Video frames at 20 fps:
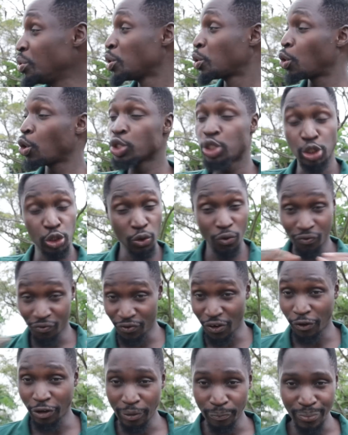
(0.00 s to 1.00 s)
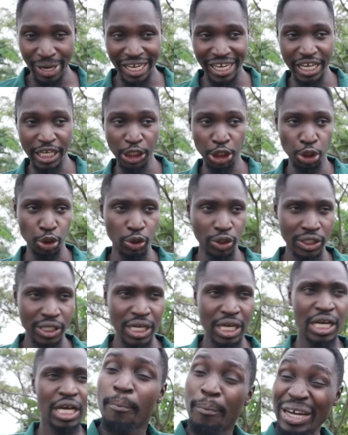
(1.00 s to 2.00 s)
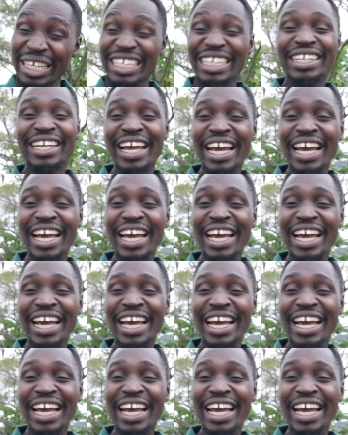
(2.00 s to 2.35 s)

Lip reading: will cause you very big issues. But in